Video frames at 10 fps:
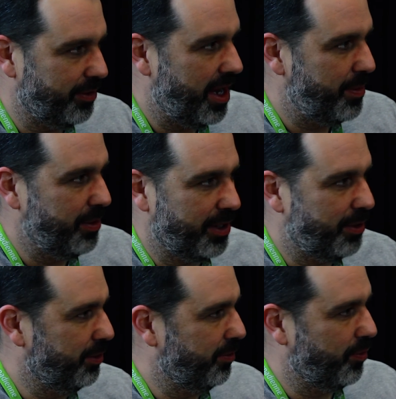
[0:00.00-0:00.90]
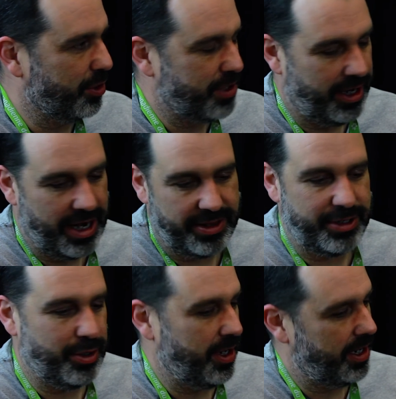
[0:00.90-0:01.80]
How do people get a hold of War Child? How do they
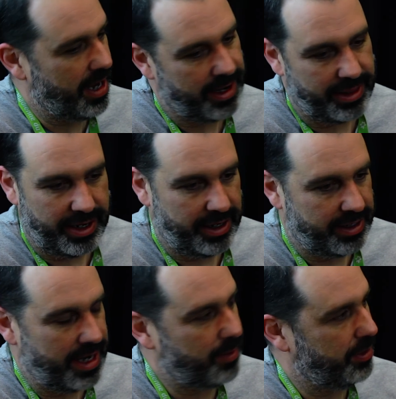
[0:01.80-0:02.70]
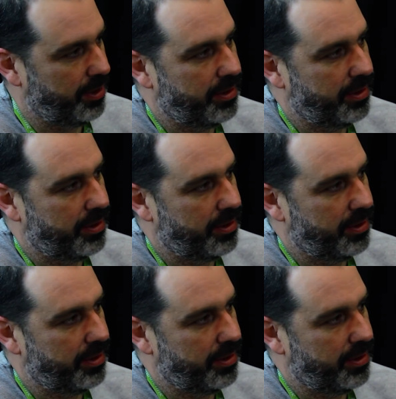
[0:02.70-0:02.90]
donate? How do they connect with you?